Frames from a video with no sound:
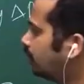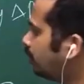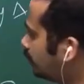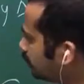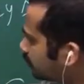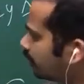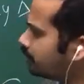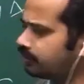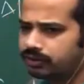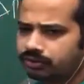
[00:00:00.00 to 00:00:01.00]
It is
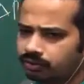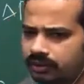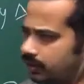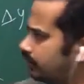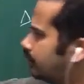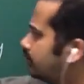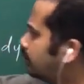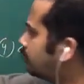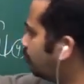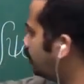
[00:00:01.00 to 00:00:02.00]
continuous only. This
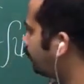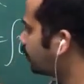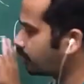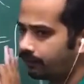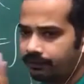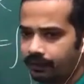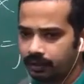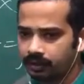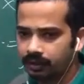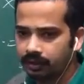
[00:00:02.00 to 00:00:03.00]
is only for comfort.
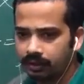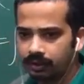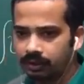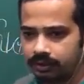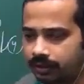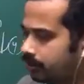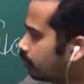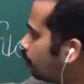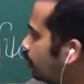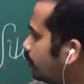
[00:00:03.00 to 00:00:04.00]
This is
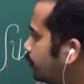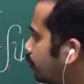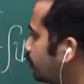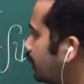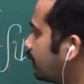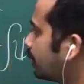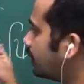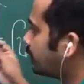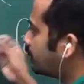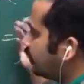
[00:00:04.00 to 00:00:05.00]
only to say that
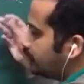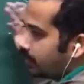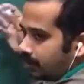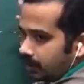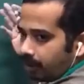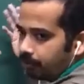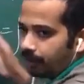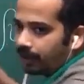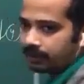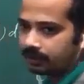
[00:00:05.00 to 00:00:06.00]
it is linearly
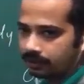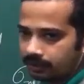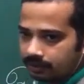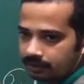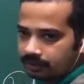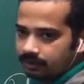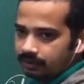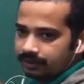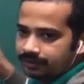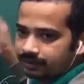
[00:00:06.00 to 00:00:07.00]
combined.
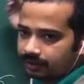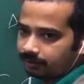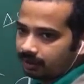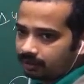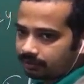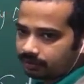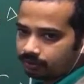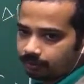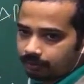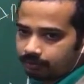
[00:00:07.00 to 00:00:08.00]
It is similar to the
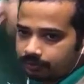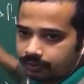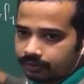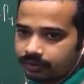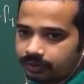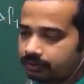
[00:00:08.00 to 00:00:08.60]
superposition state.